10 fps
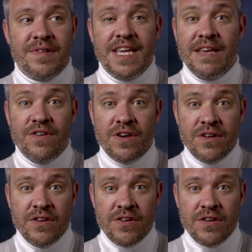
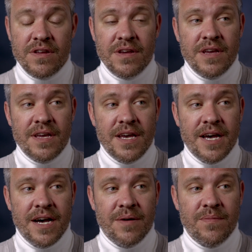deviant,
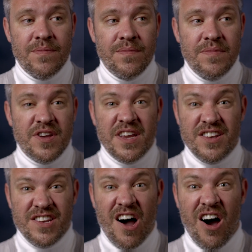you're gonna
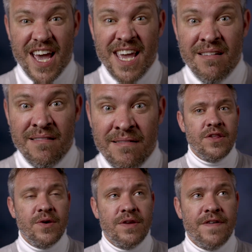die.
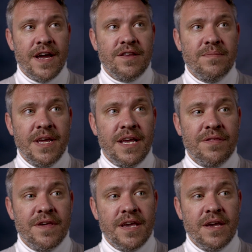So it affected me
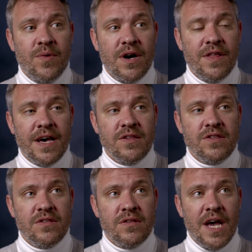thinking, well,
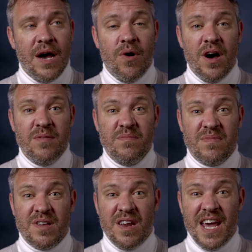that's how I'm
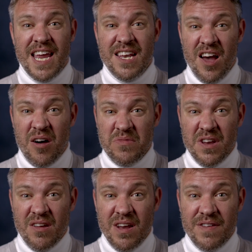gonna end up, you
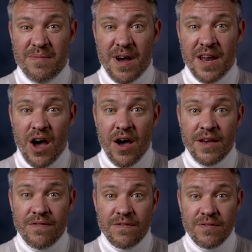know, living my
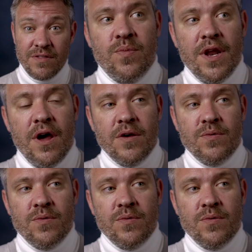life. When I